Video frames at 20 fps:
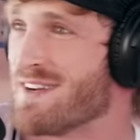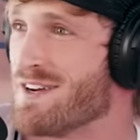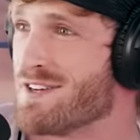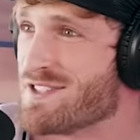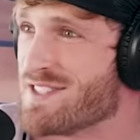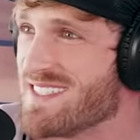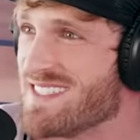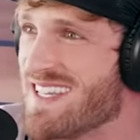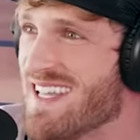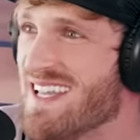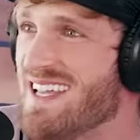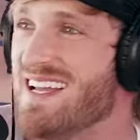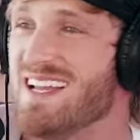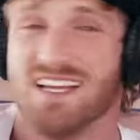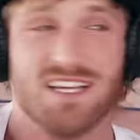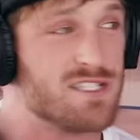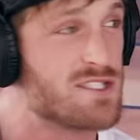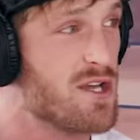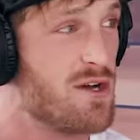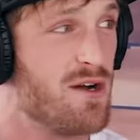she, doesn't she speak
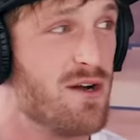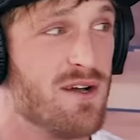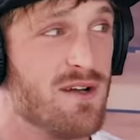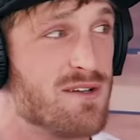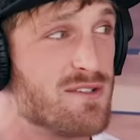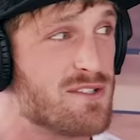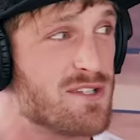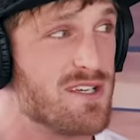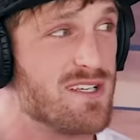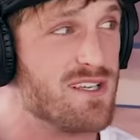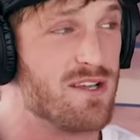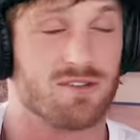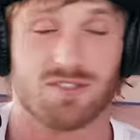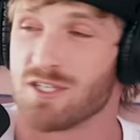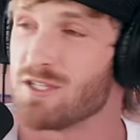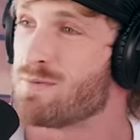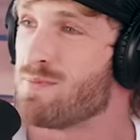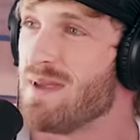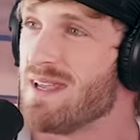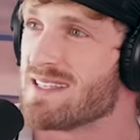English. So, she, no,
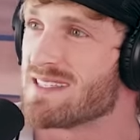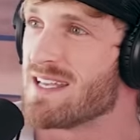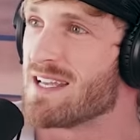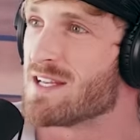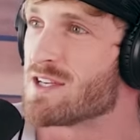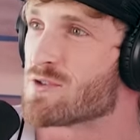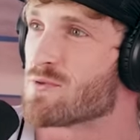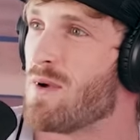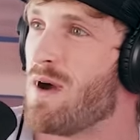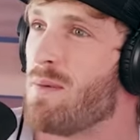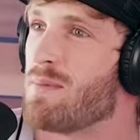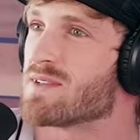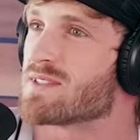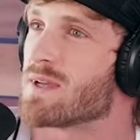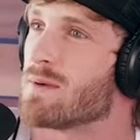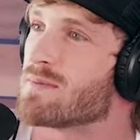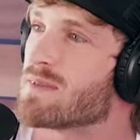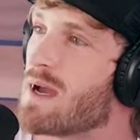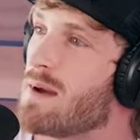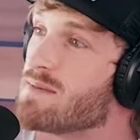she speaks English well, but
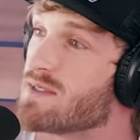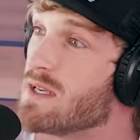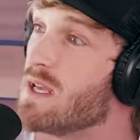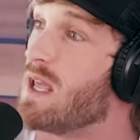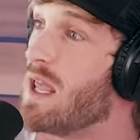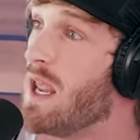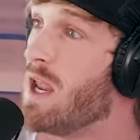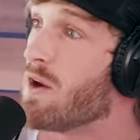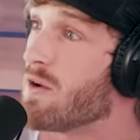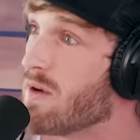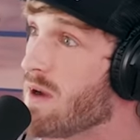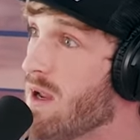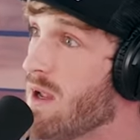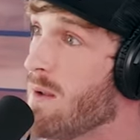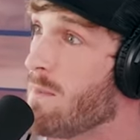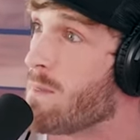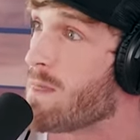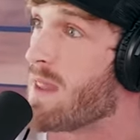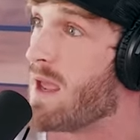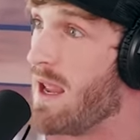sometimes
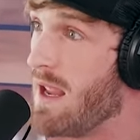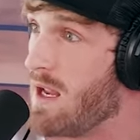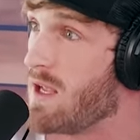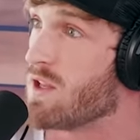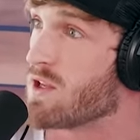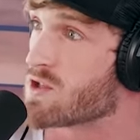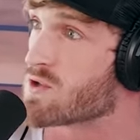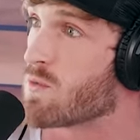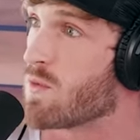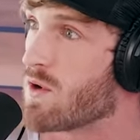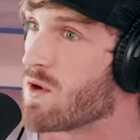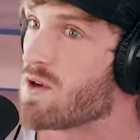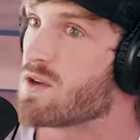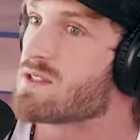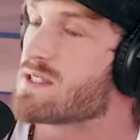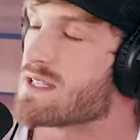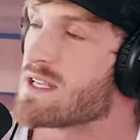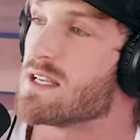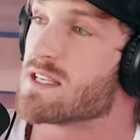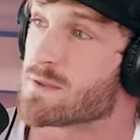hearing English
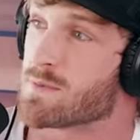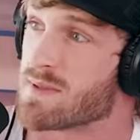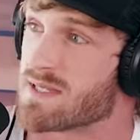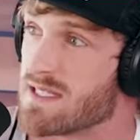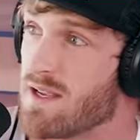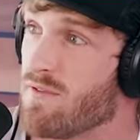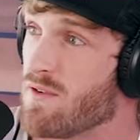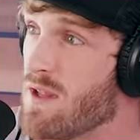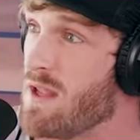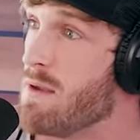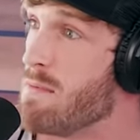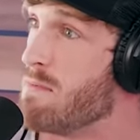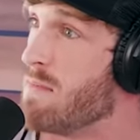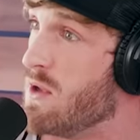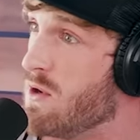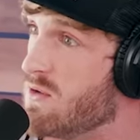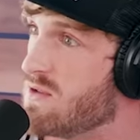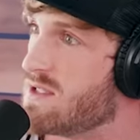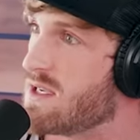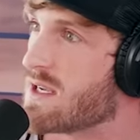words, specifically in
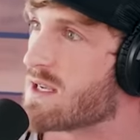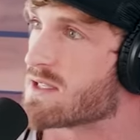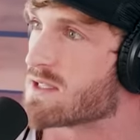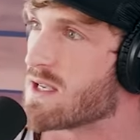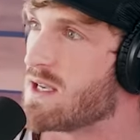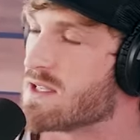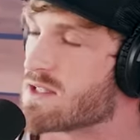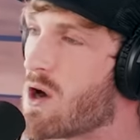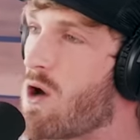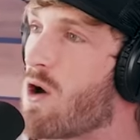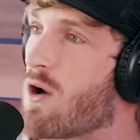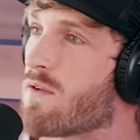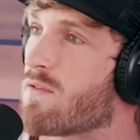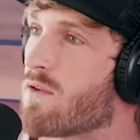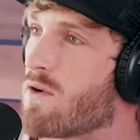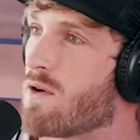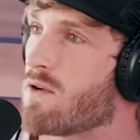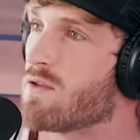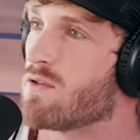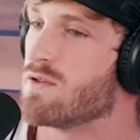music, is, is hard
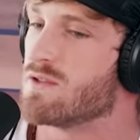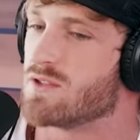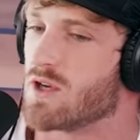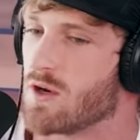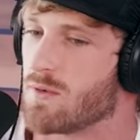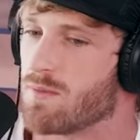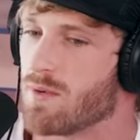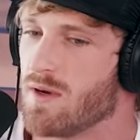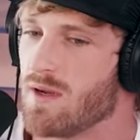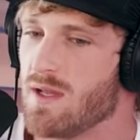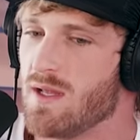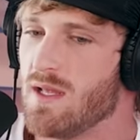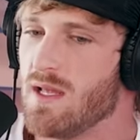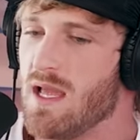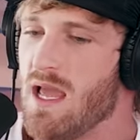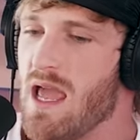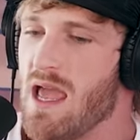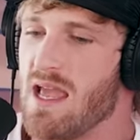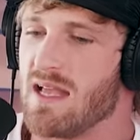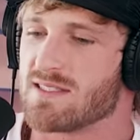for her to interpret.
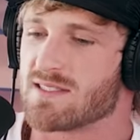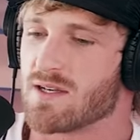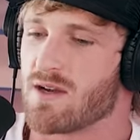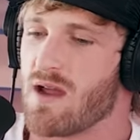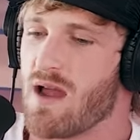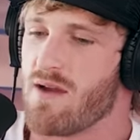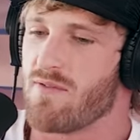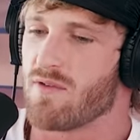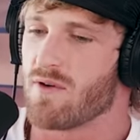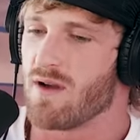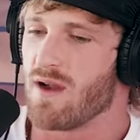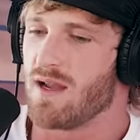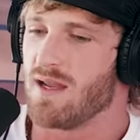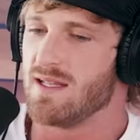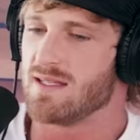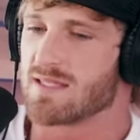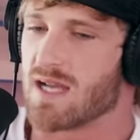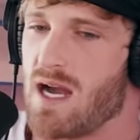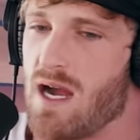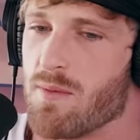Is there ever
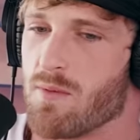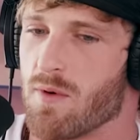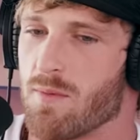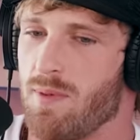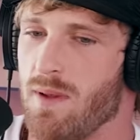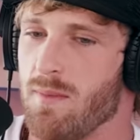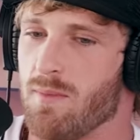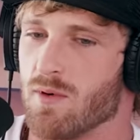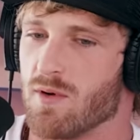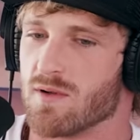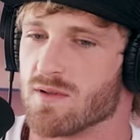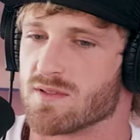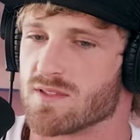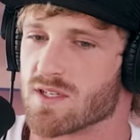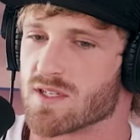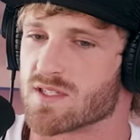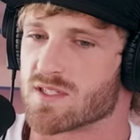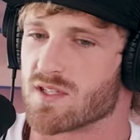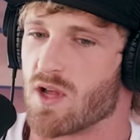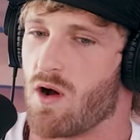any time where people
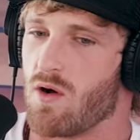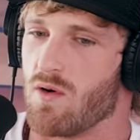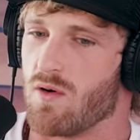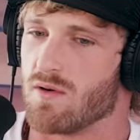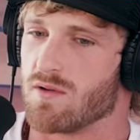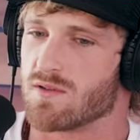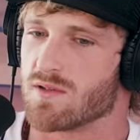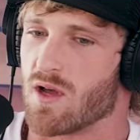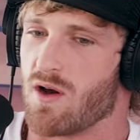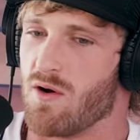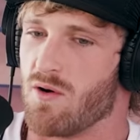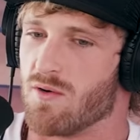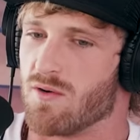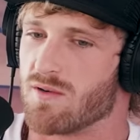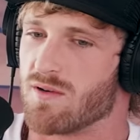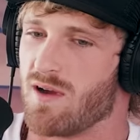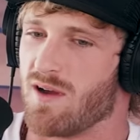just don't don't